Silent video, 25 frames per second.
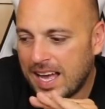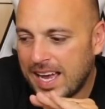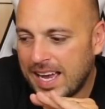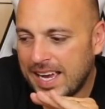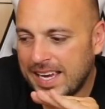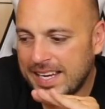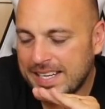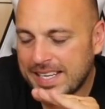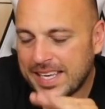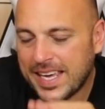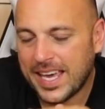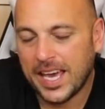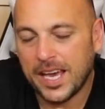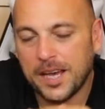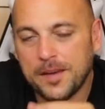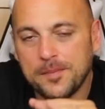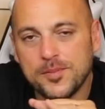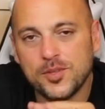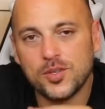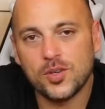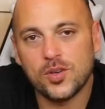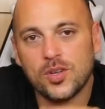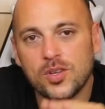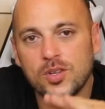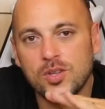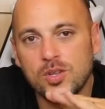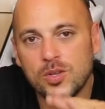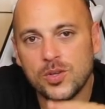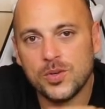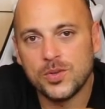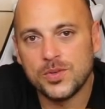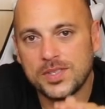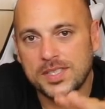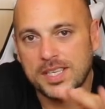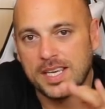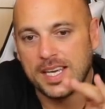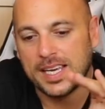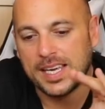it kept on
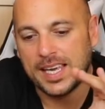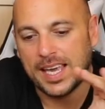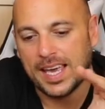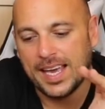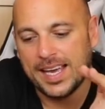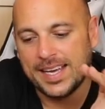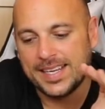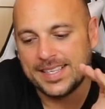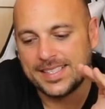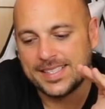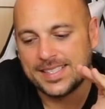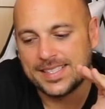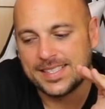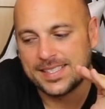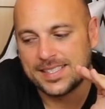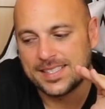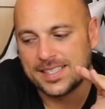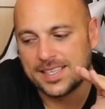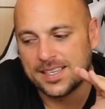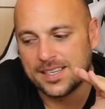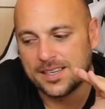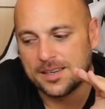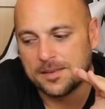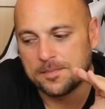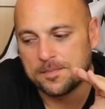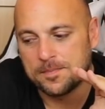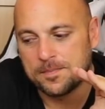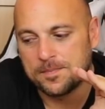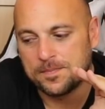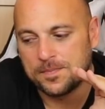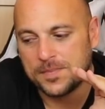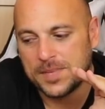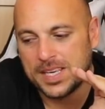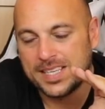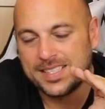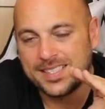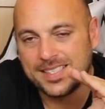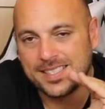losing its
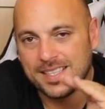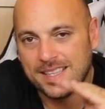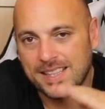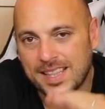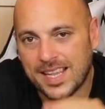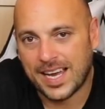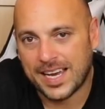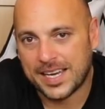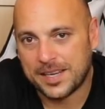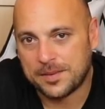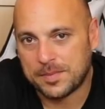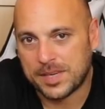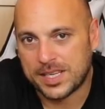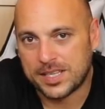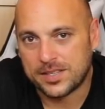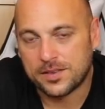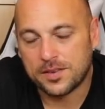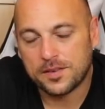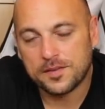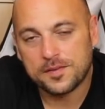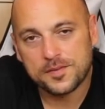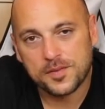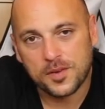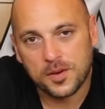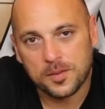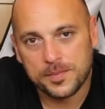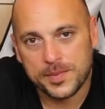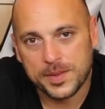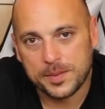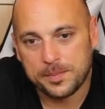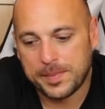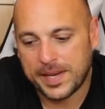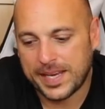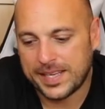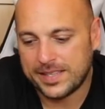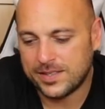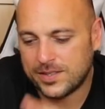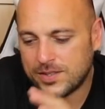um, its alignment from the
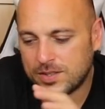bed.